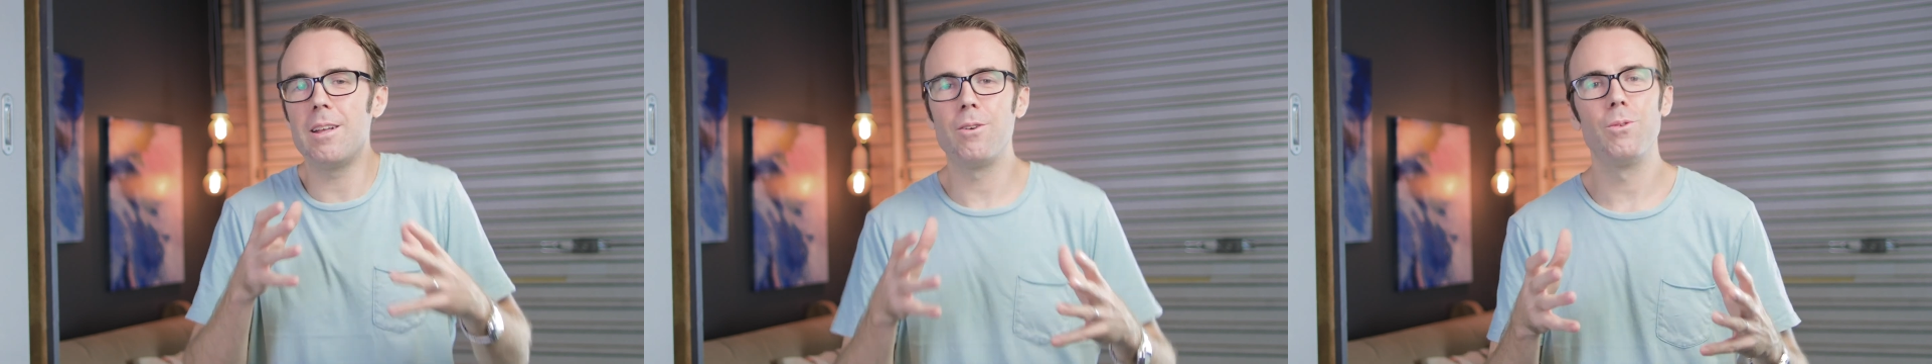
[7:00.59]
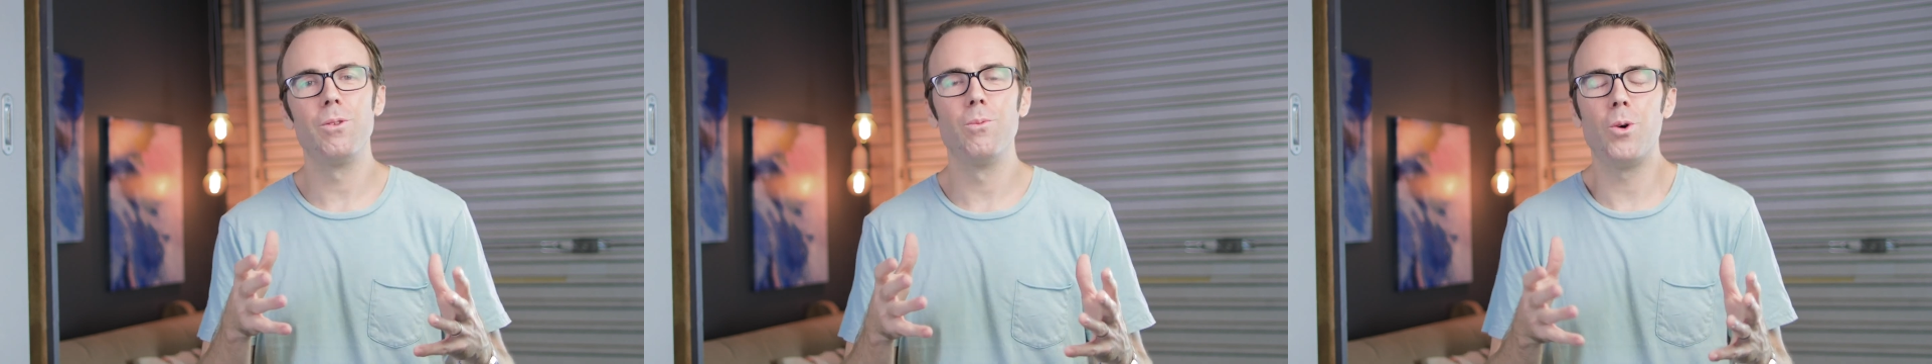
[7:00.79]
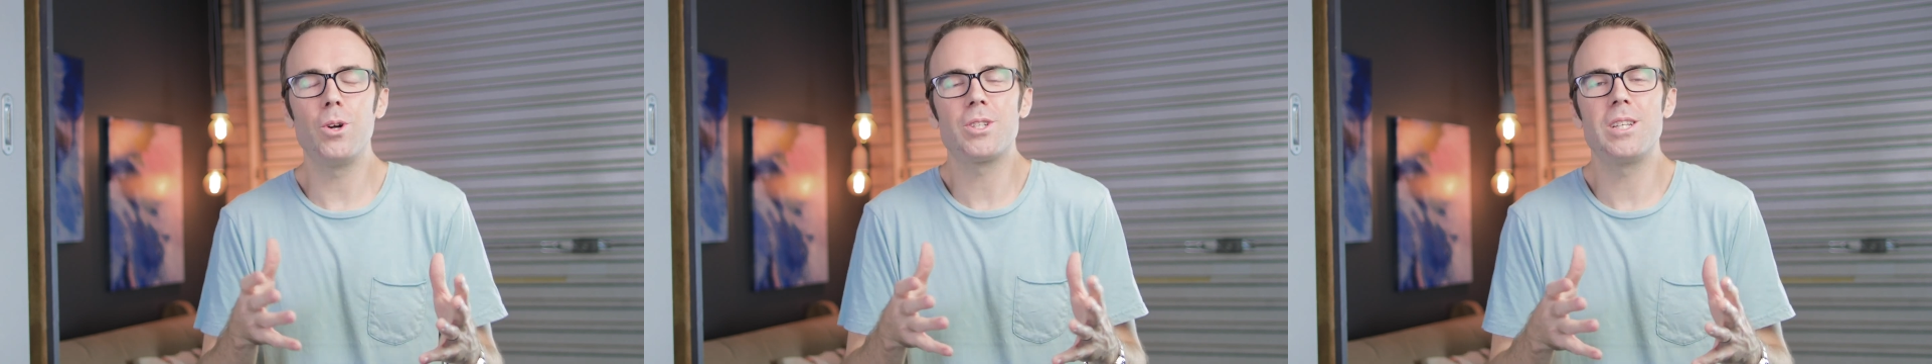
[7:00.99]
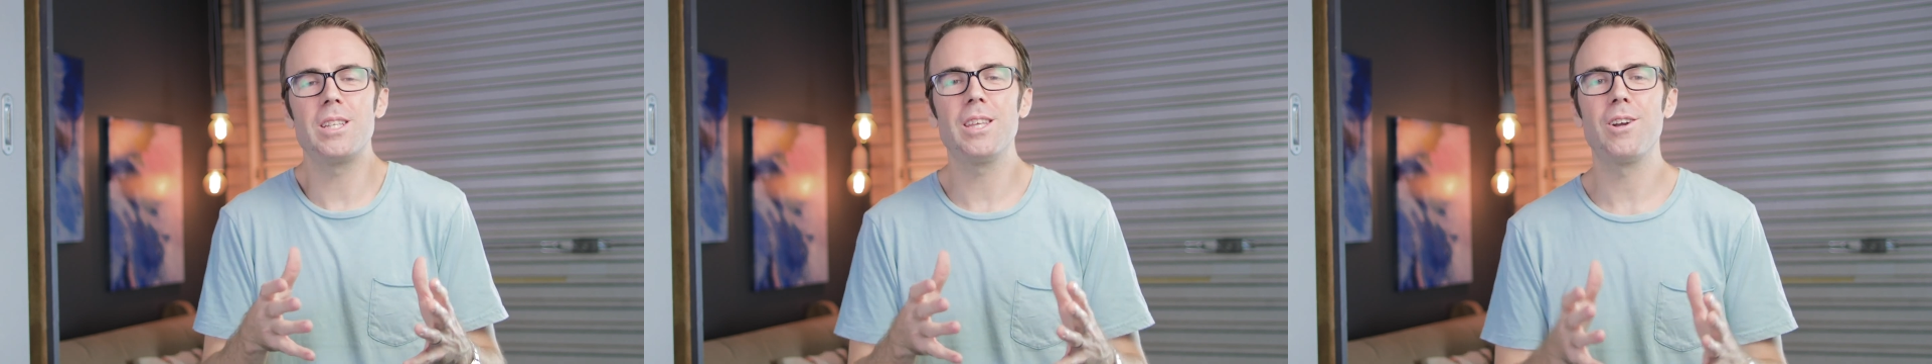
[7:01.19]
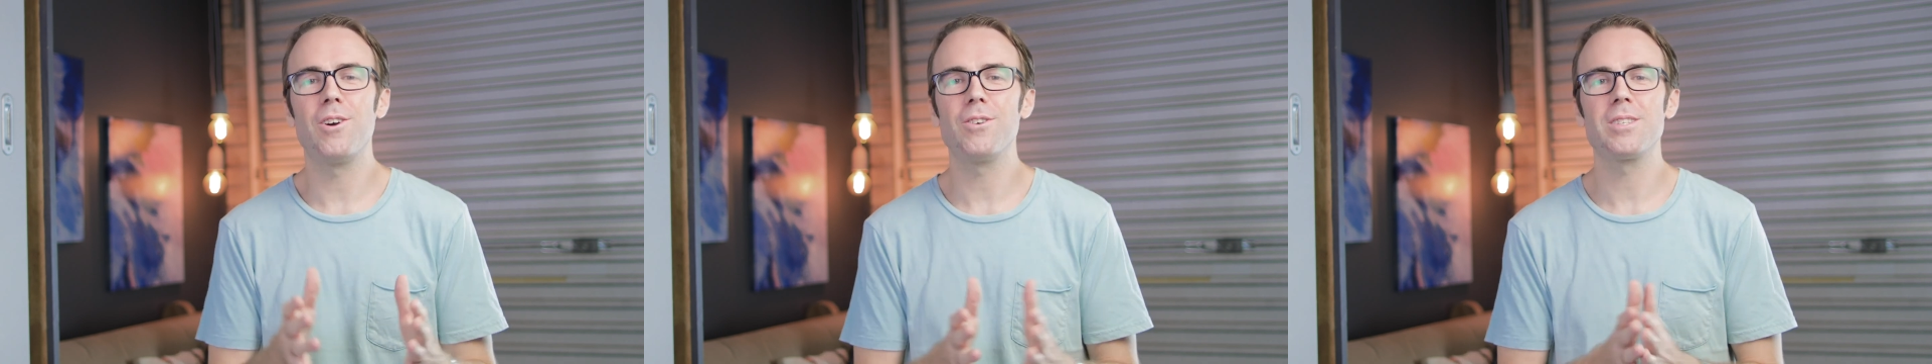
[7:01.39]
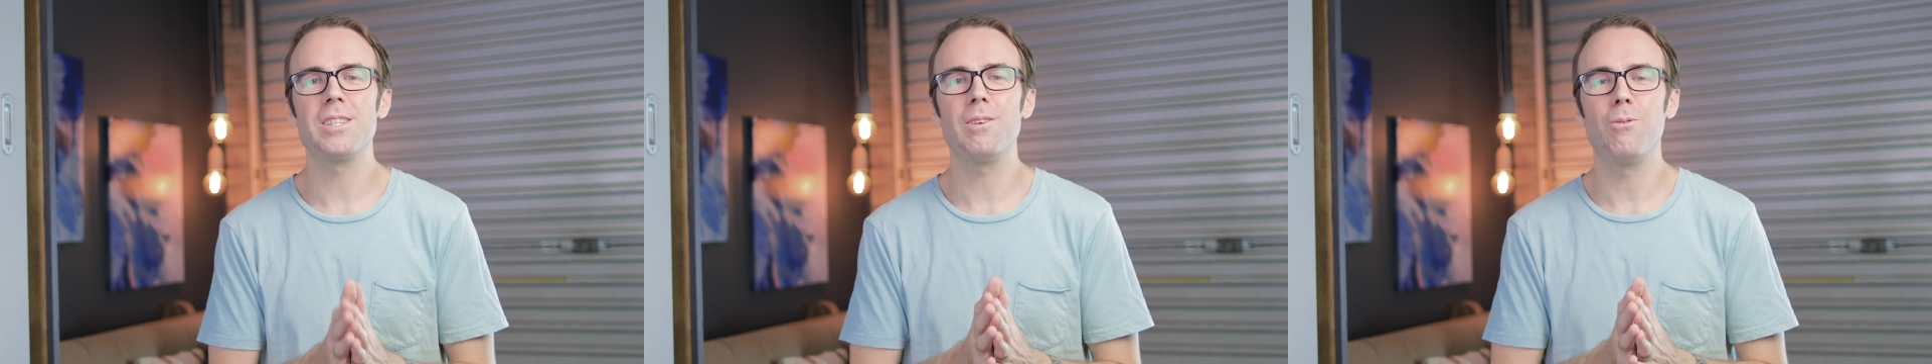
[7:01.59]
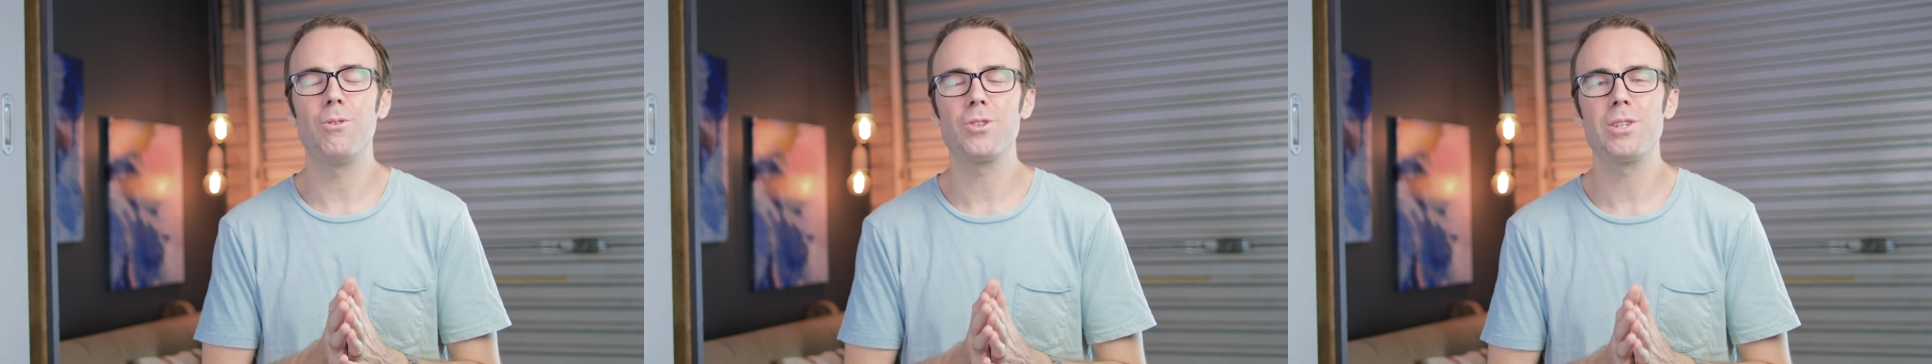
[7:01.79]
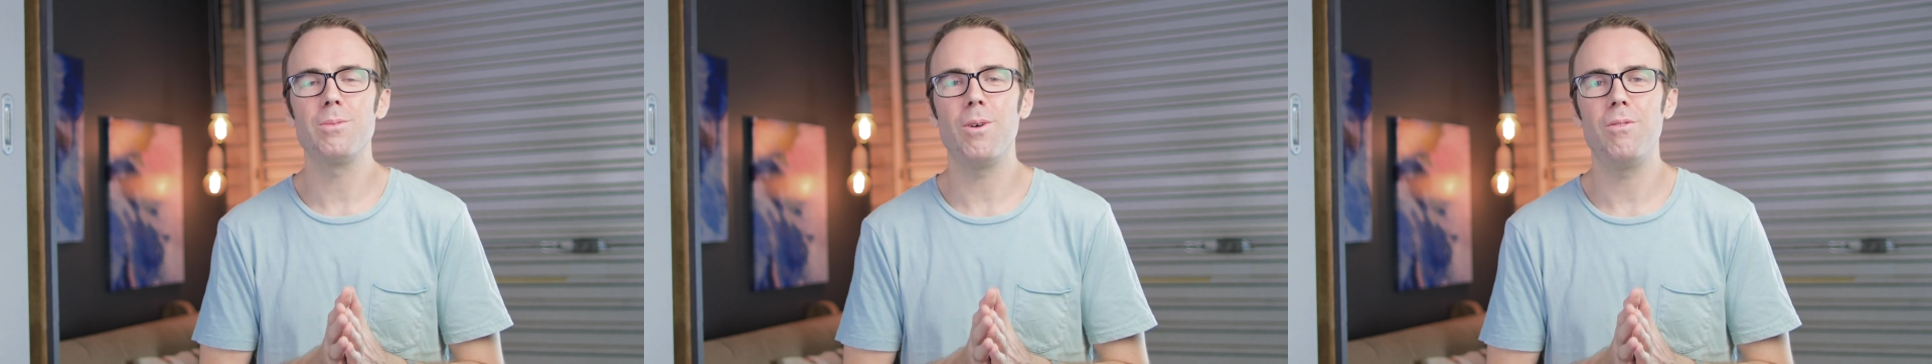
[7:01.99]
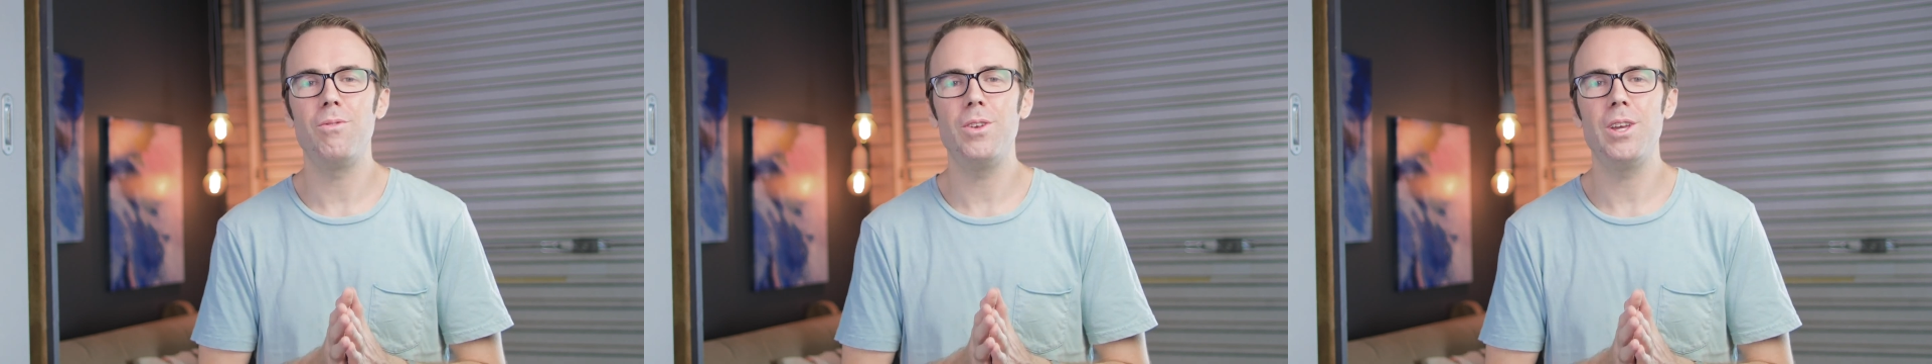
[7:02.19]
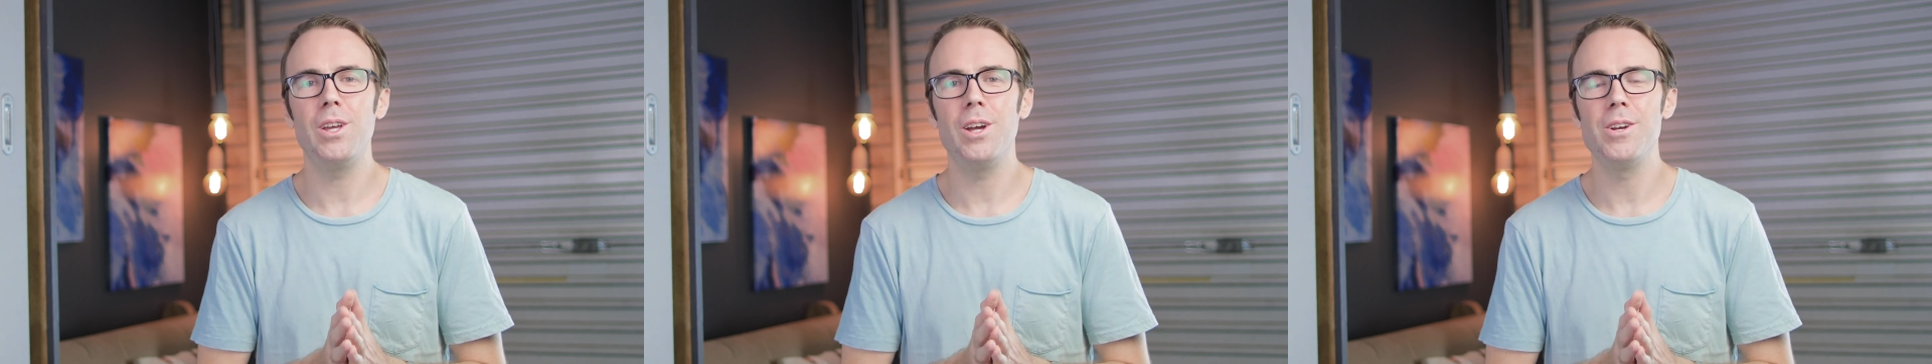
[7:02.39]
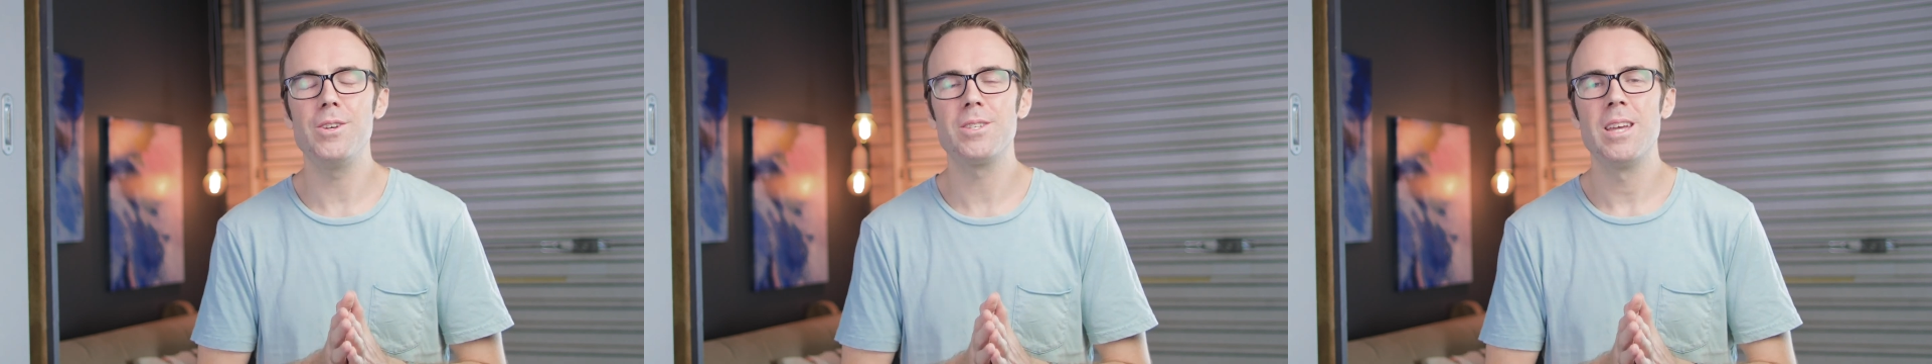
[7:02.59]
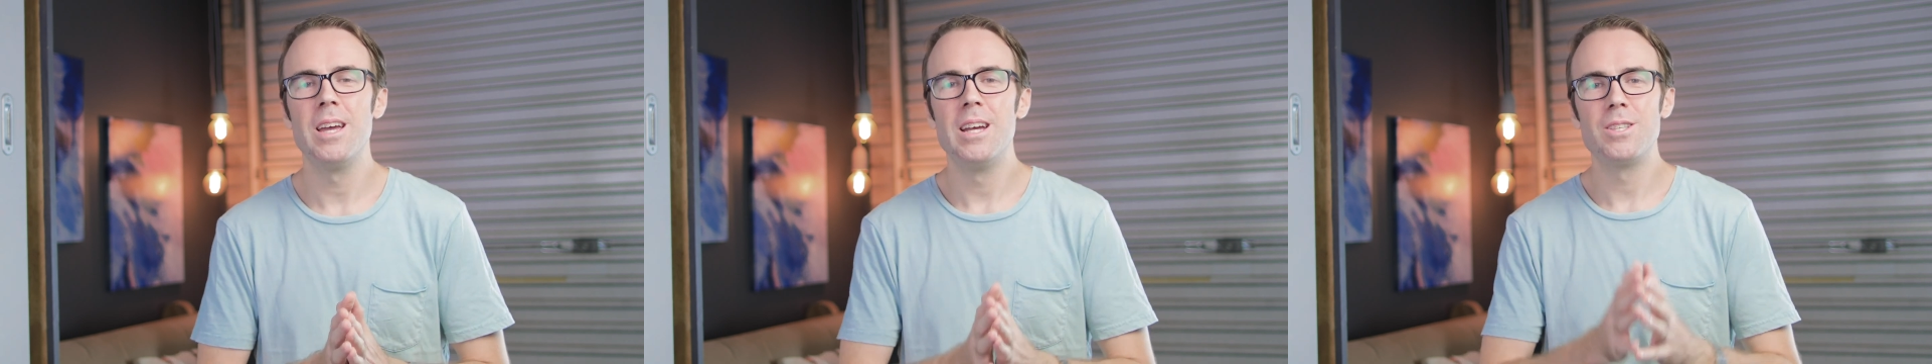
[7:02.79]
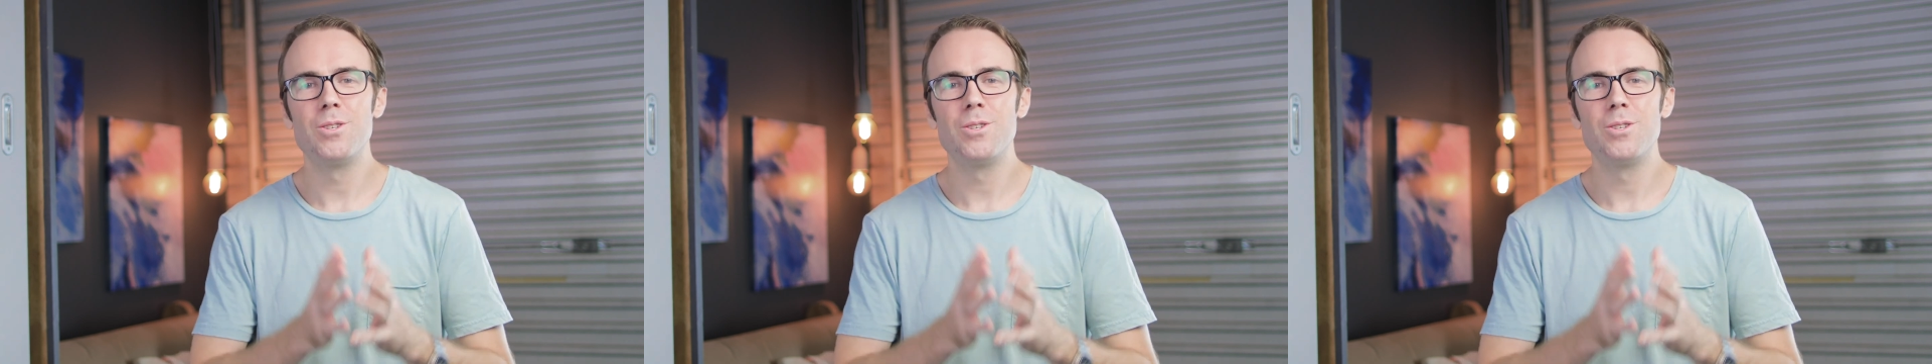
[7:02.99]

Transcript: watching the content, watching my videos.